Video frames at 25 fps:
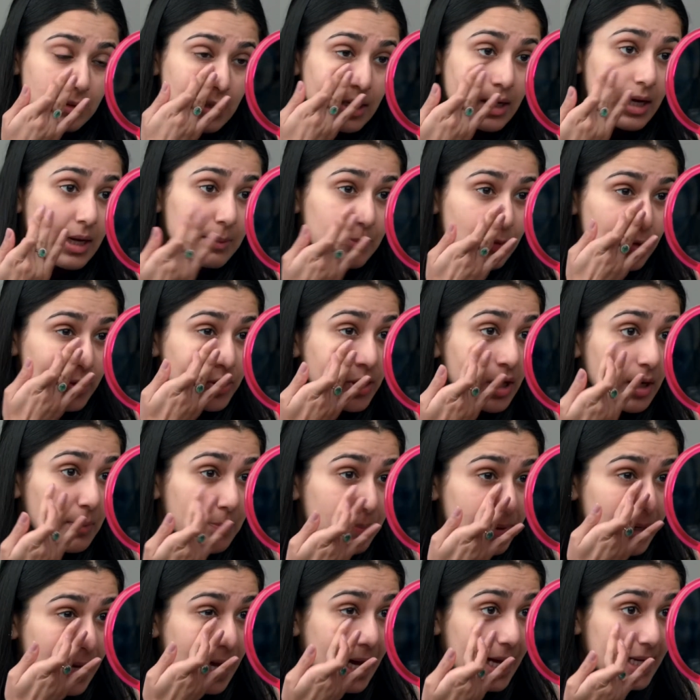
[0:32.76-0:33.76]
I'm going to
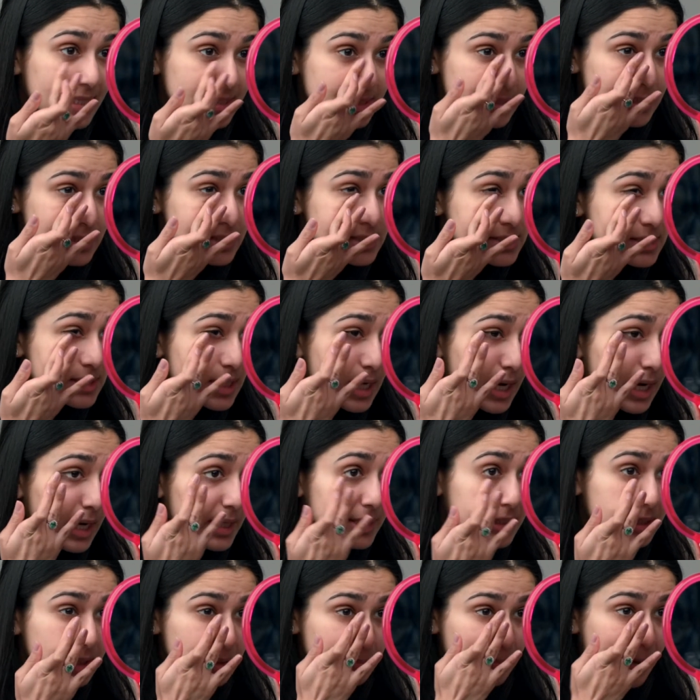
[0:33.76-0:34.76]
apply this
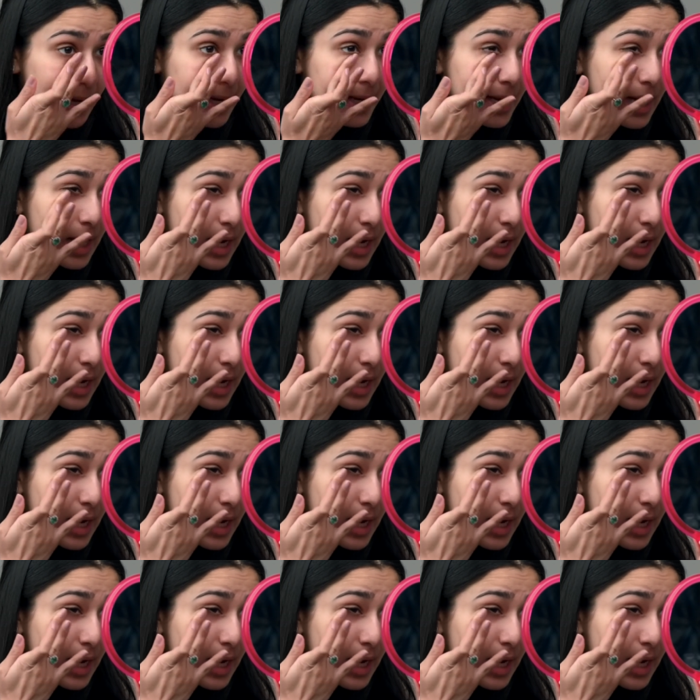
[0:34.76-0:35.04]
under my